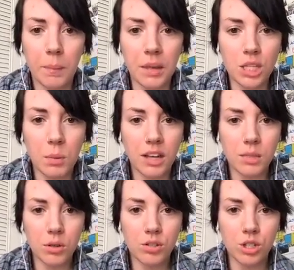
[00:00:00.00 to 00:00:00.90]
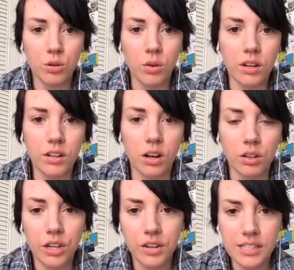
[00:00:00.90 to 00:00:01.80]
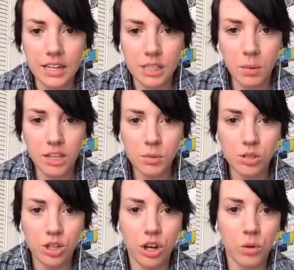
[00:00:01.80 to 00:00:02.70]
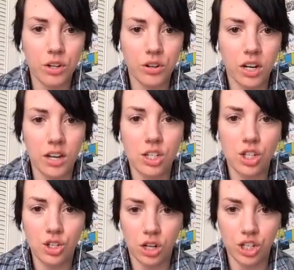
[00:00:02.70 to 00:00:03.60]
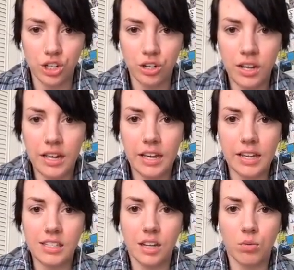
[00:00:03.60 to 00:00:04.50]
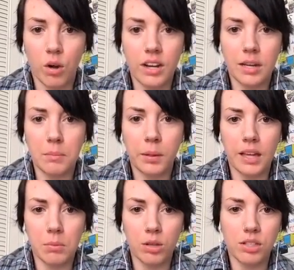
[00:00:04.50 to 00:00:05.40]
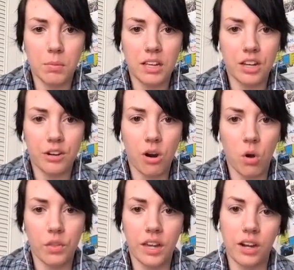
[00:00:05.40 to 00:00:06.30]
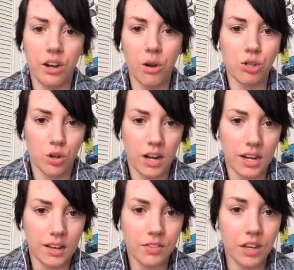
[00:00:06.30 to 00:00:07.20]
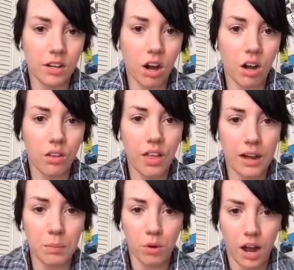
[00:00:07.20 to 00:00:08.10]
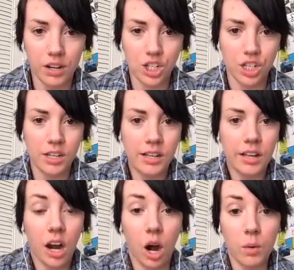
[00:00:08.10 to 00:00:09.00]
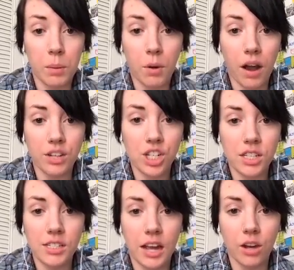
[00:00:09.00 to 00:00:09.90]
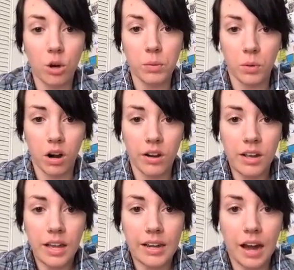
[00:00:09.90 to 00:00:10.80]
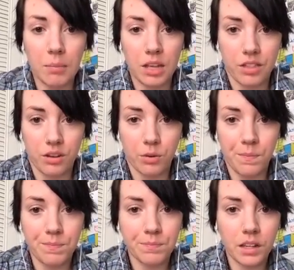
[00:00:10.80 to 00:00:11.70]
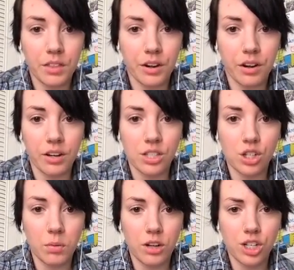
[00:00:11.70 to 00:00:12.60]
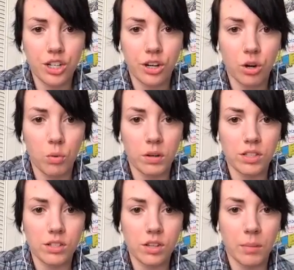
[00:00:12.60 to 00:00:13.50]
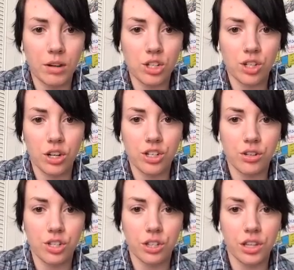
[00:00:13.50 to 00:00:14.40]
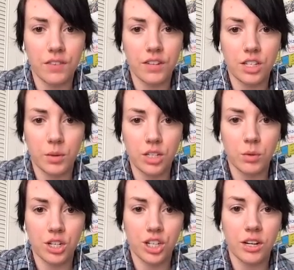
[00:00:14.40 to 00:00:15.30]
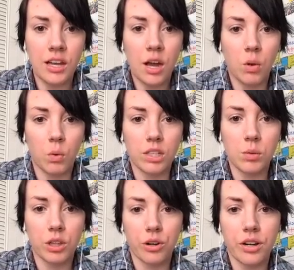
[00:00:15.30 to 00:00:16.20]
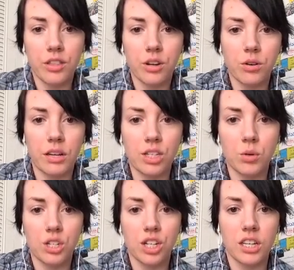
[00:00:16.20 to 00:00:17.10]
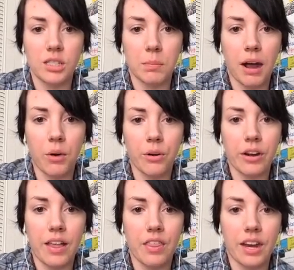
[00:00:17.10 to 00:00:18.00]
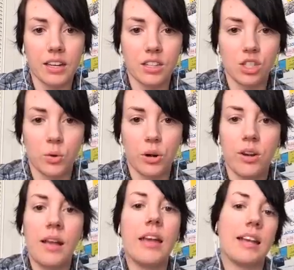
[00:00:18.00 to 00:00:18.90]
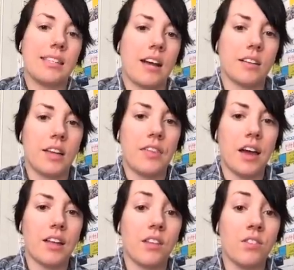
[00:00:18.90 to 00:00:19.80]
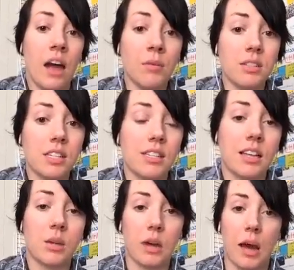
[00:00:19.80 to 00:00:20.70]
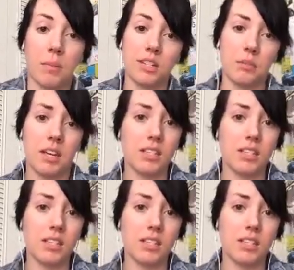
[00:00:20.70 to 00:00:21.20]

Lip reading: It's possible to, Larry saying, it's possible to know in your gut structure. It's like writing, playing music by ear, only no training. They call that a prodigy. Are we prodigies? I hope you are. Not me, though. There is too much to know about structure to leave it to intuition. Once we learn it, though, intuition is empowered, then it can soar. Exactly. And that was exactly what happened to me.